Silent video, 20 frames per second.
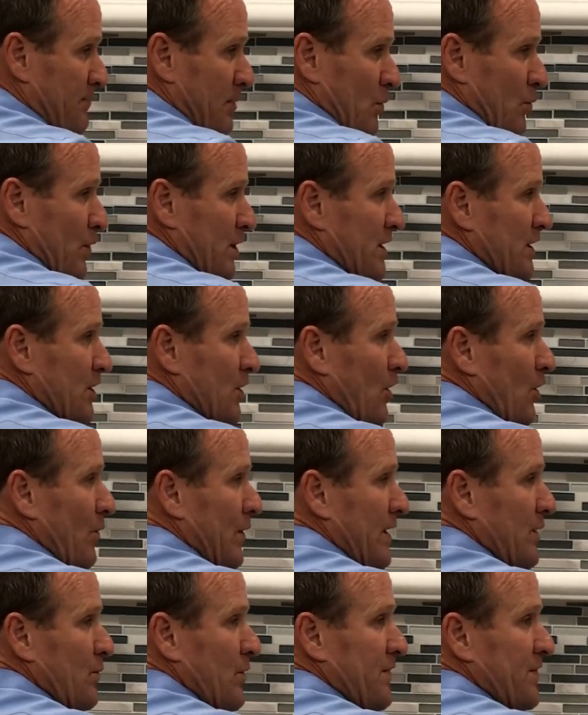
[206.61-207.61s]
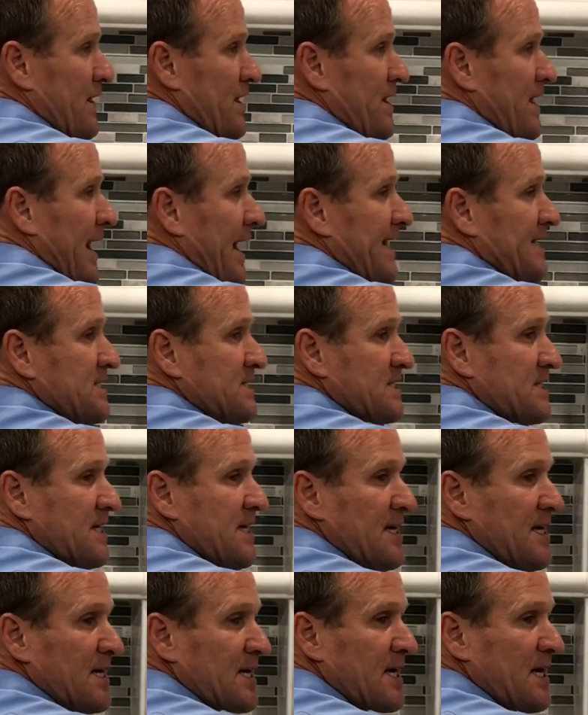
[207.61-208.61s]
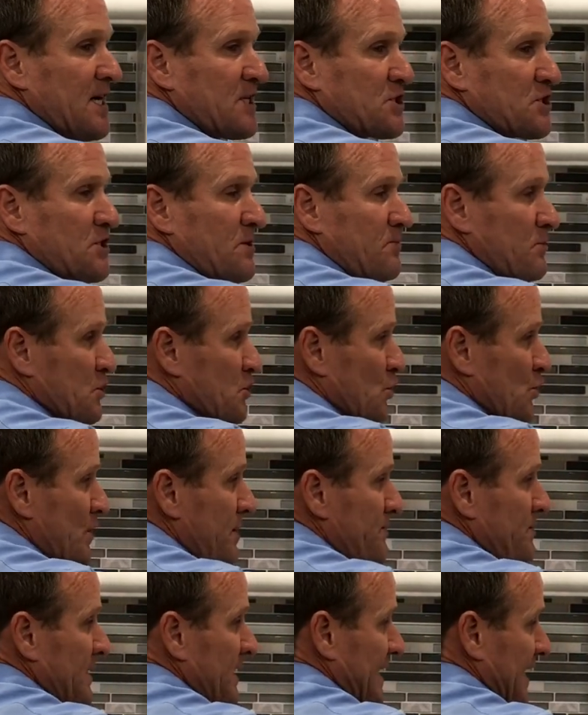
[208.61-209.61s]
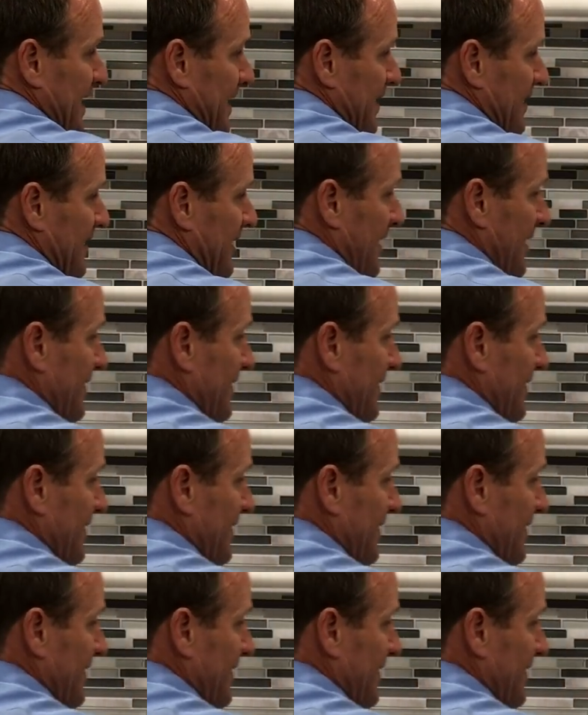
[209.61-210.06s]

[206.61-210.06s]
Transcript: but we're gonna go in with a nice custom trim kit